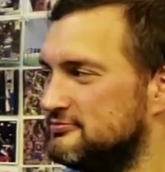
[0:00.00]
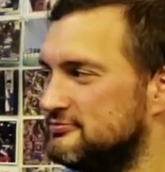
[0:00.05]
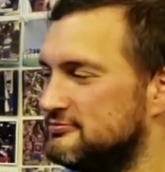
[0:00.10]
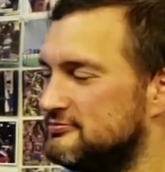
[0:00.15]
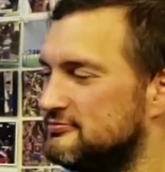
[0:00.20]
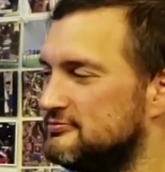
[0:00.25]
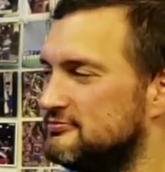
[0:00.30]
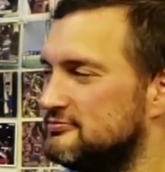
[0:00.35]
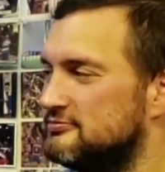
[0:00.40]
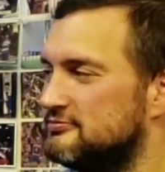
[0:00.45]

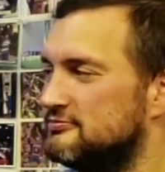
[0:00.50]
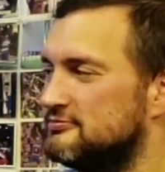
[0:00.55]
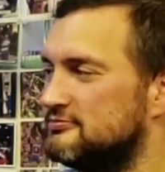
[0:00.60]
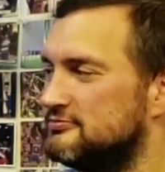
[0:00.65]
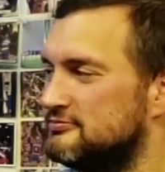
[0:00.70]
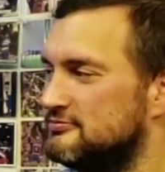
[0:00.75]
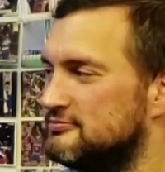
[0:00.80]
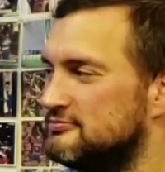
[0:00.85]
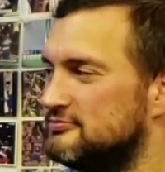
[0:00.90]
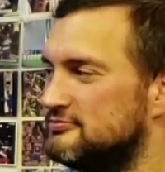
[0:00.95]

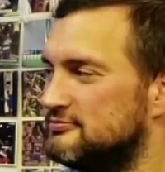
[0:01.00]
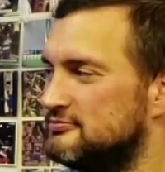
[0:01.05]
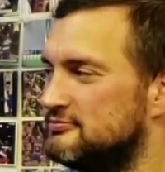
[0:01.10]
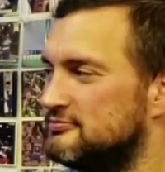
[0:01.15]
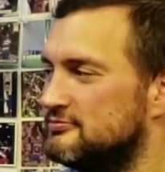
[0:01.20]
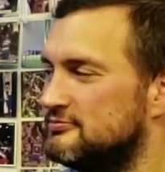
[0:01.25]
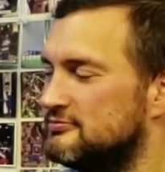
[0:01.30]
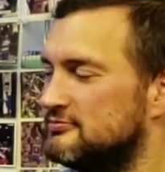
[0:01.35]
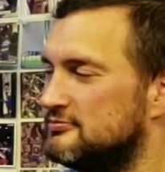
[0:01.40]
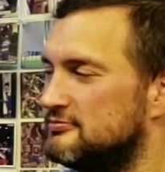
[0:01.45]

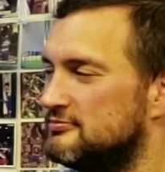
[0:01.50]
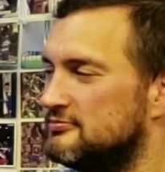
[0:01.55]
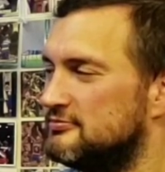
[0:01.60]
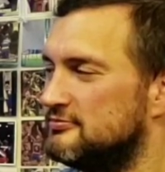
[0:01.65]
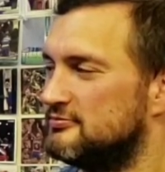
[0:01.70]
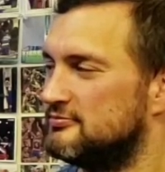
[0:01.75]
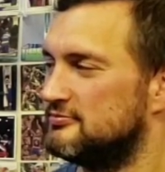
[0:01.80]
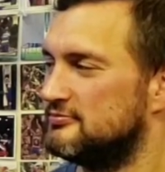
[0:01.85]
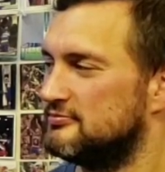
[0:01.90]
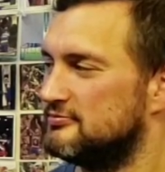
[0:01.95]

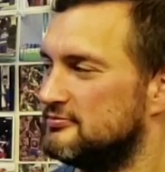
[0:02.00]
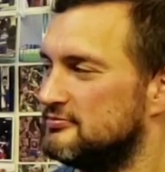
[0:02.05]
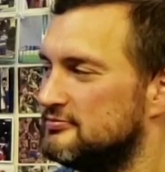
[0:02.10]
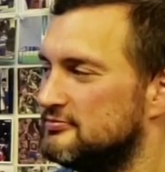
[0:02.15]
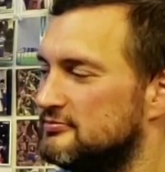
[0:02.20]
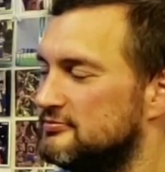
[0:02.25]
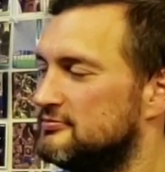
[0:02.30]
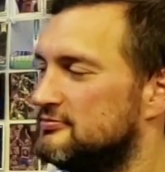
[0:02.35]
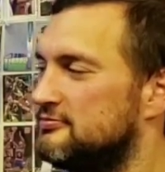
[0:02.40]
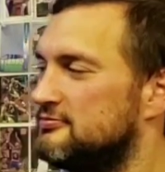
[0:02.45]

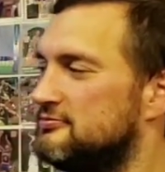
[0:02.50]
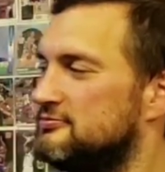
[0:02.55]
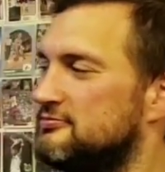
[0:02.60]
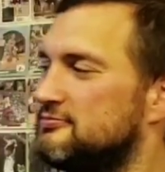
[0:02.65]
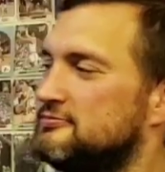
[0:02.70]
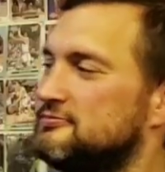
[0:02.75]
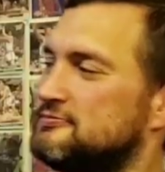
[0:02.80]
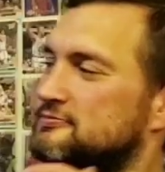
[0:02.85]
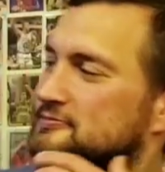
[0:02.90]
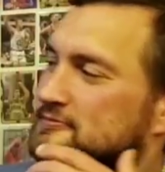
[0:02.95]

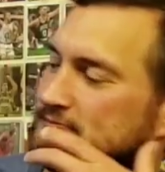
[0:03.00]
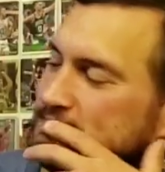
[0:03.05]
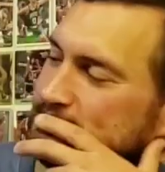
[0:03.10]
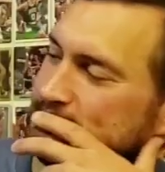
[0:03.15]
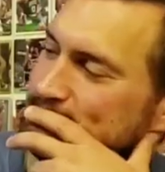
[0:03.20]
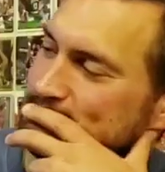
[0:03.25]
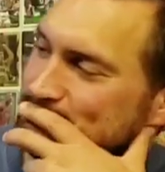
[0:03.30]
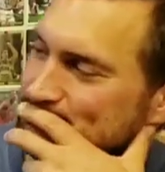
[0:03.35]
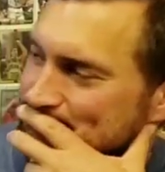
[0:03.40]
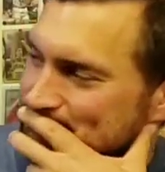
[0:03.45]

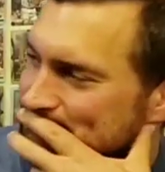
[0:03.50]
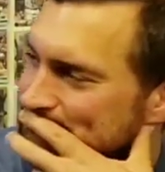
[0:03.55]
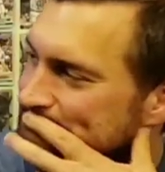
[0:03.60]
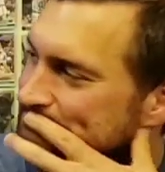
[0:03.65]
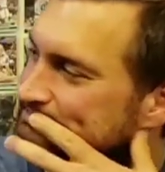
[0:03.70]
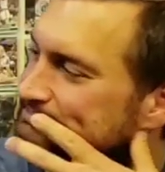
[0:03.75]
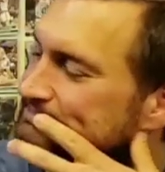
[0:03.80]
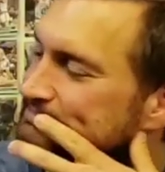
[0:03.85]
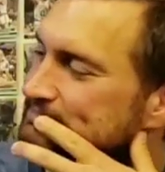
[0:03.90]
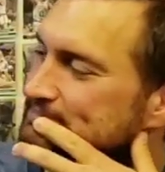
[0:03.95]

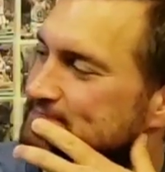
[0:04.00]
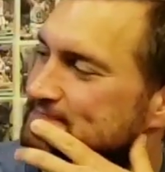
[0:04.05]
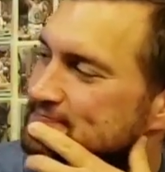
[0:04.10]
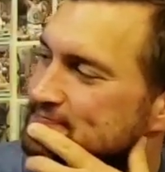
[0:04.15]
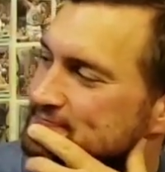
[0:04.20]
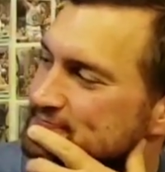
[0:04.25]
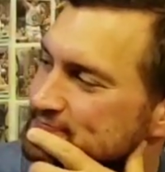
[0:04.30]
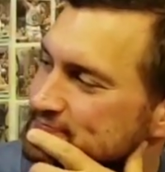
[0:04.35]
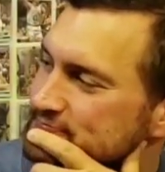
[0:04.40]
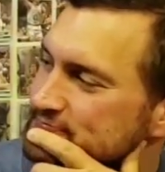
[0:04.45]

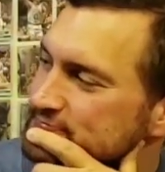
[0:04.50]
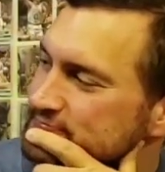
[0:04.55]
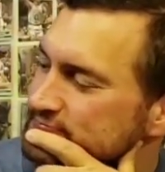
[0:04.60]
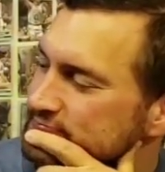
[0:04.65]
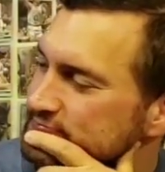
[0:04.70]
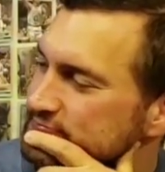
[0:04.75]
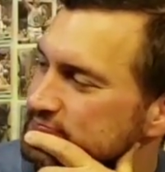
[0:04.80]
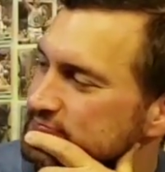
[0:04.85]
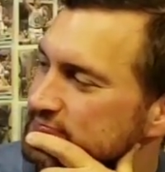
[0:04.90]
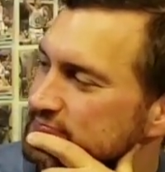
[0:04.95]

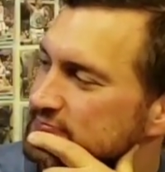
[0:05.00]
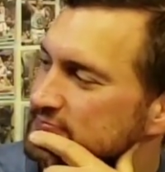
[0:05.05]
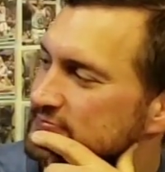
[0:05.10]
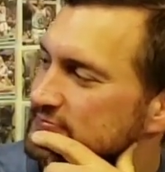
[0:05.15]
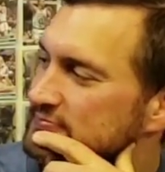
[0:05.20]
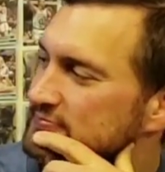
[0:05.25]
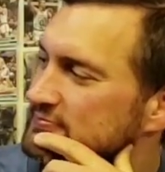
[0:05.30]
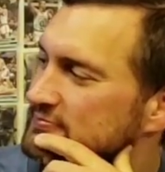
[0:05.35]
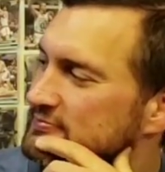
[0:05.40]
[no speech]